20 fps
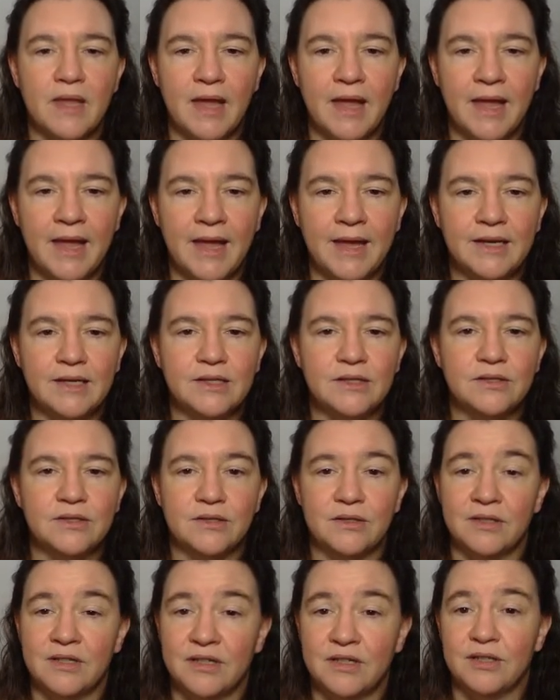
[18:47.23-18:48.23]
and
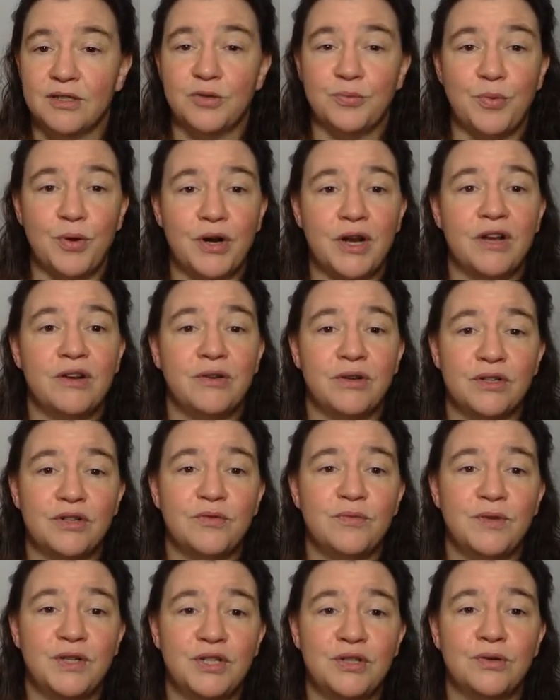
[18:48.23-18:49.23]
uh, spoiler alert,
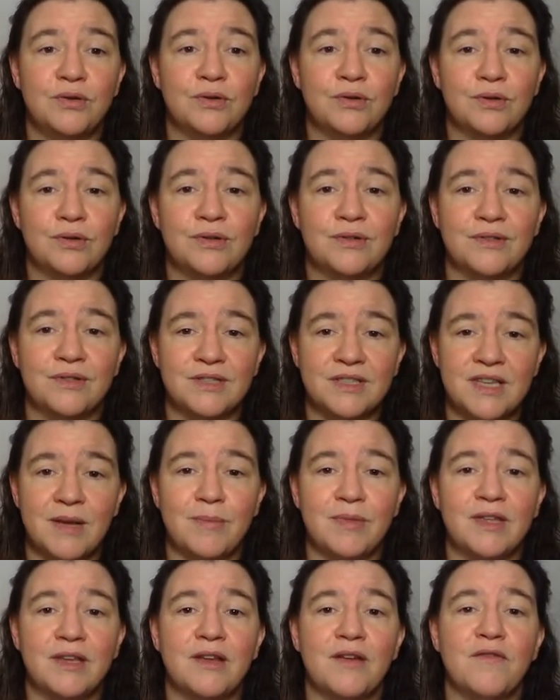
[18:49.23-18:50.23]
we took
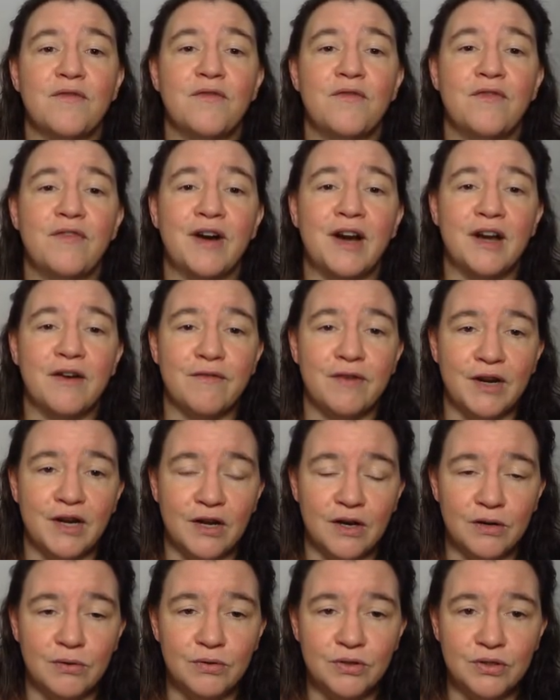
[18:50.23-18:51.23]
something very, very
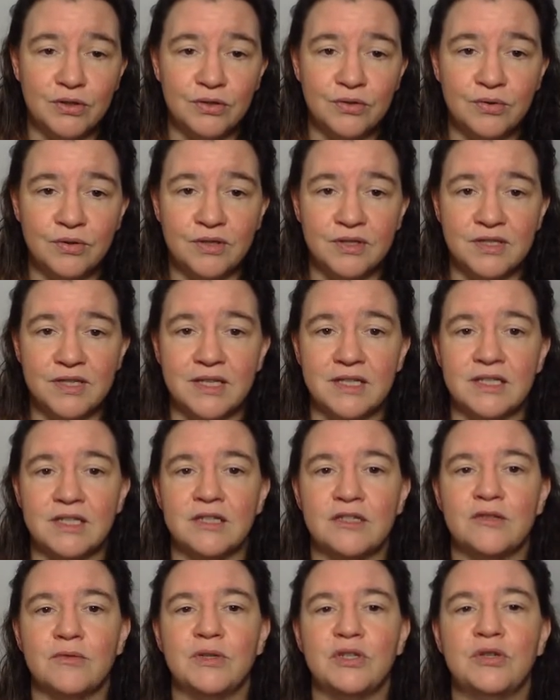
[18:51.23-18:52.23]
close to two to the sixty.
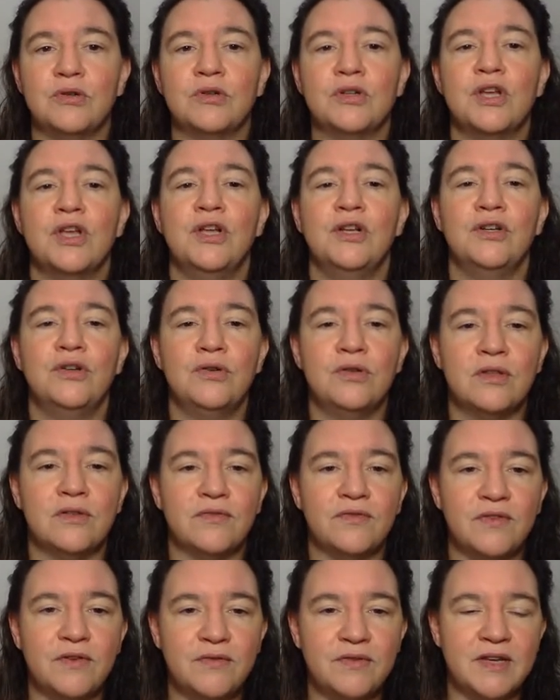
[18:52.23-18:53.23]
So we took two to the
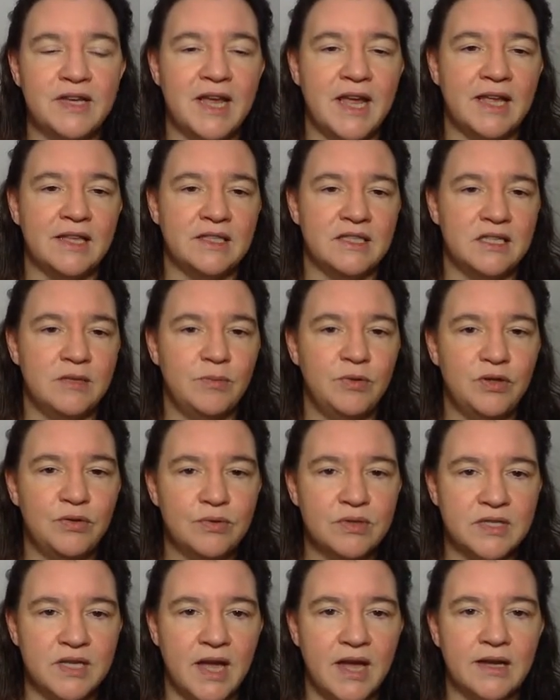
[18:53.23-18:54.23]
fifty-eight C P U
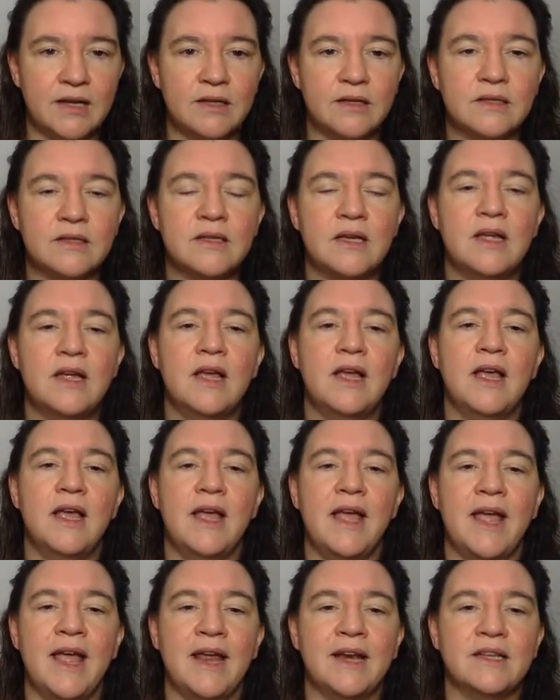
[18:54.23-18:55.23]
cycles,
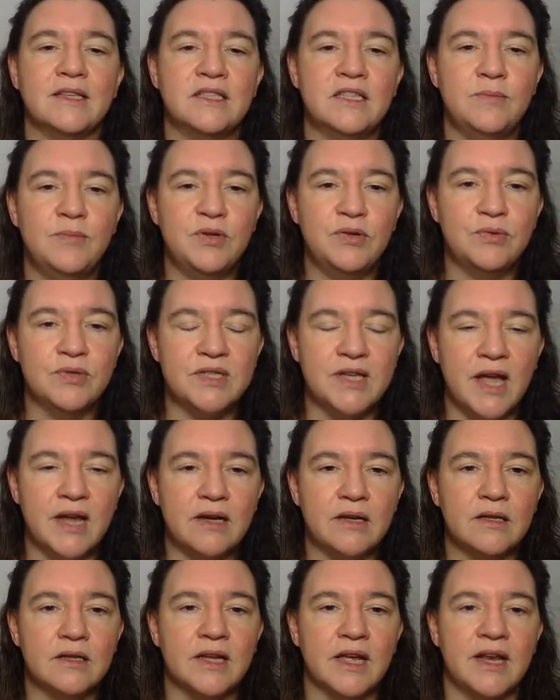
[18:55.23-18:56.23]
and a C P U
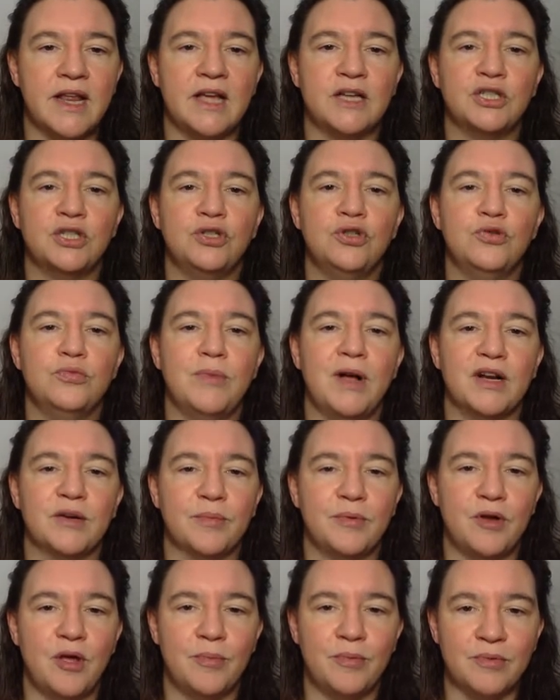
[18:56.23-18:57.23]
cycle can actually do
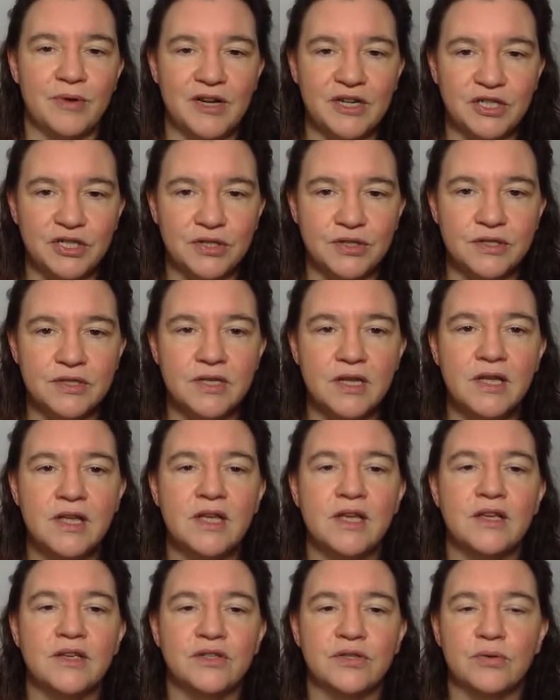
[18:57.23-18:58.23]
multiple operations.
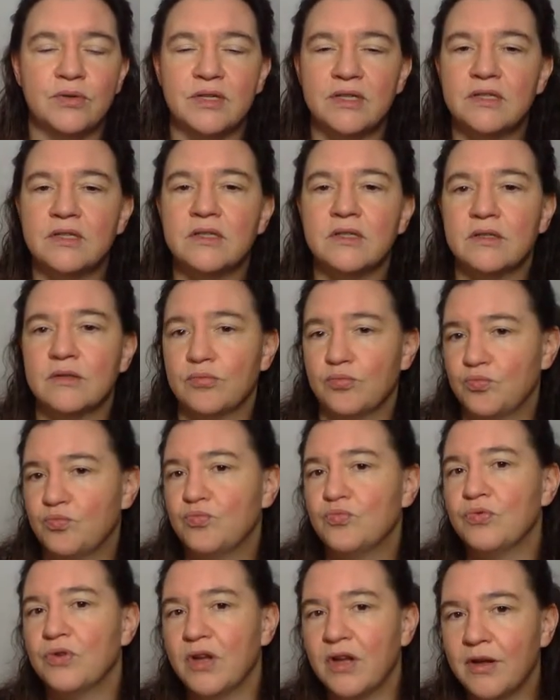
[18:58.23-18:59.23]
So this is
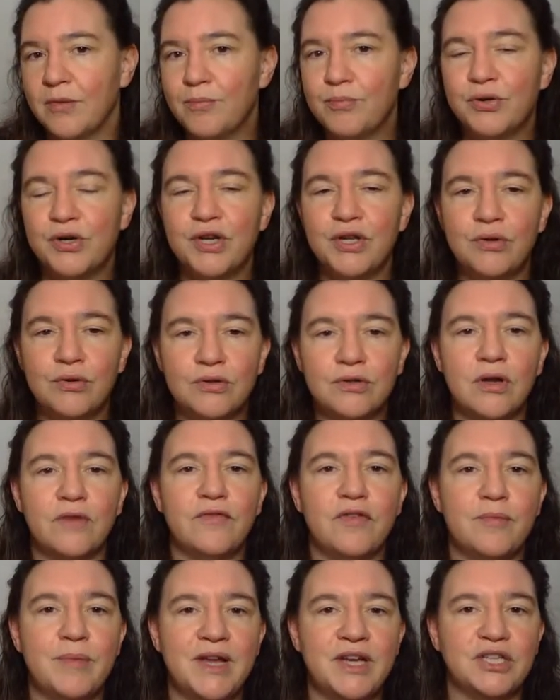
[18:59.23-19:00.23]
pretty good
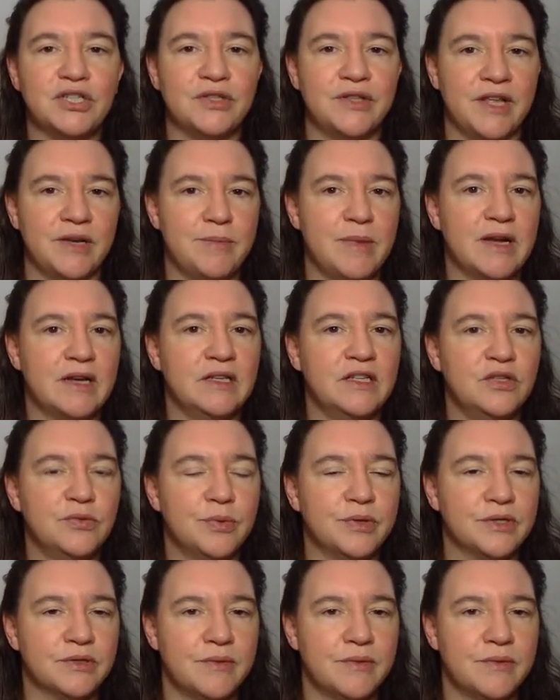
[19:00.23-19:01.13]
confirmation that McEliece was